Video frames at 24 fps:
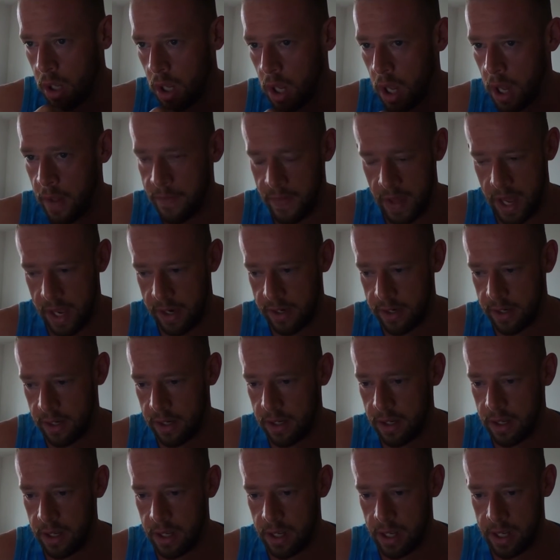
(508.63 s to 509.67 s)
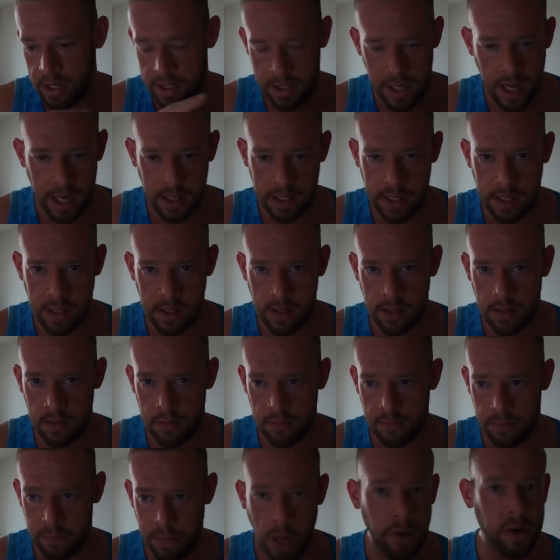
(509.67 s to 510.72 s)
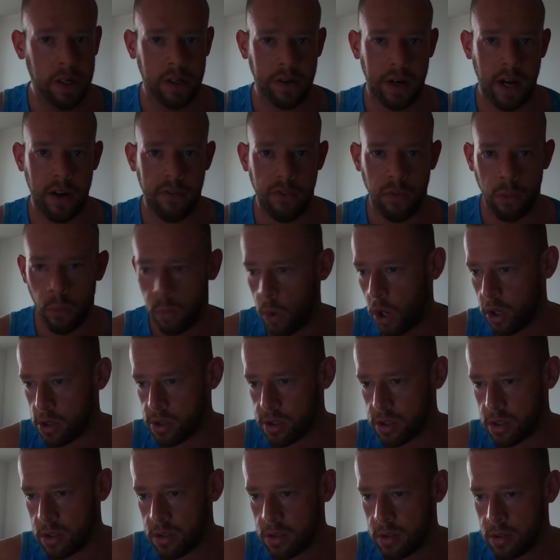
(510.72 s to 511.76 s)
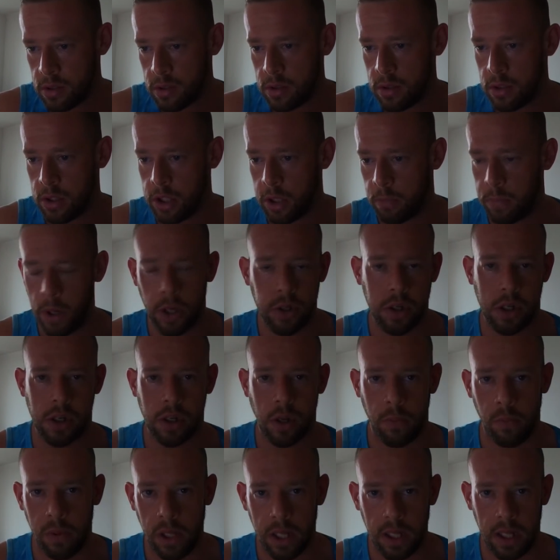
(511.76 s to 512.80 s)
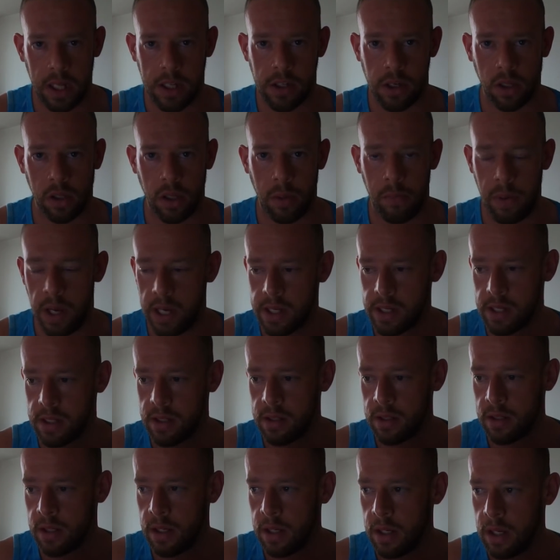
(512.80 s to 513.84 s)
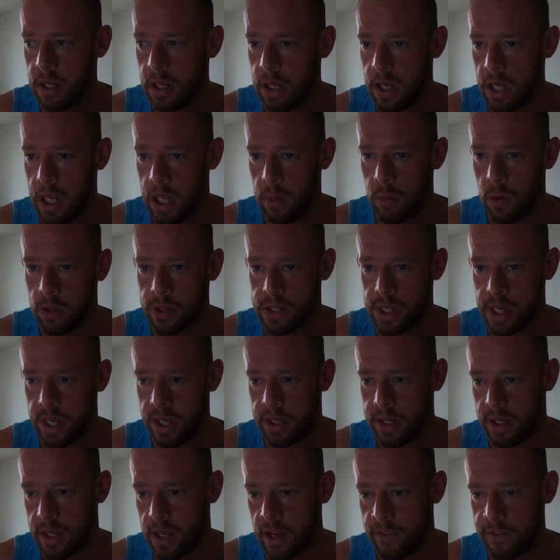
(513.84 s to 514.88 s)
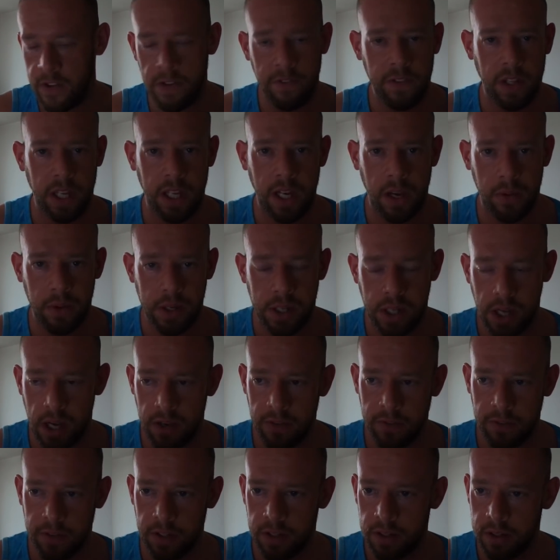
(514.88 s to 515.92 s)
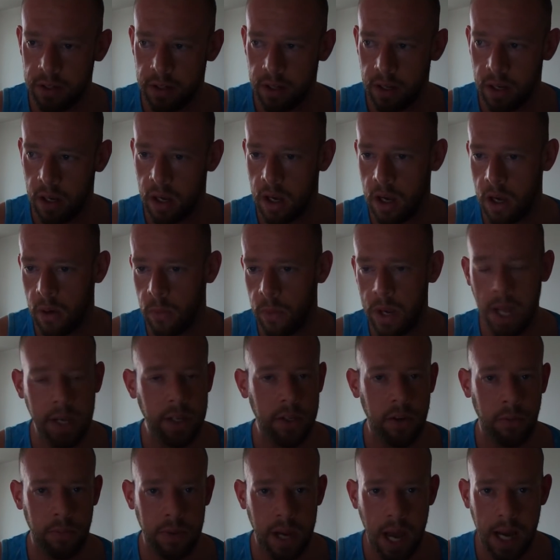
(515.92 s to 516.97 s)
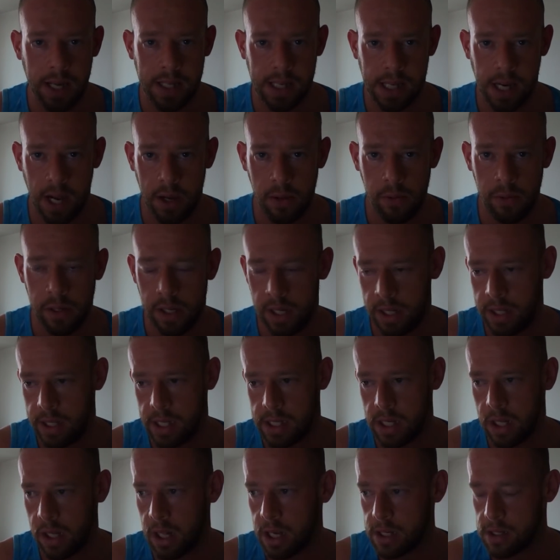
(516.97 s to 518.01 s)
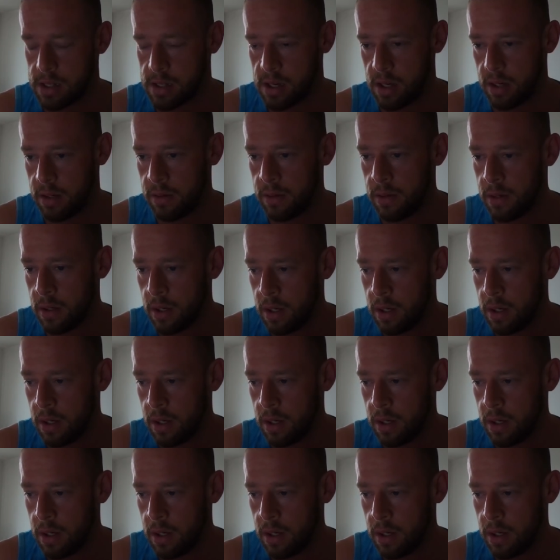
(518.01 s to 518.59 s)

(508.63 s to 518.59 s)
And then his next paragraph was the bosses completely took the piss. He wanted a 15 hour shift. Uh, we ended up nighting out in this Class 2.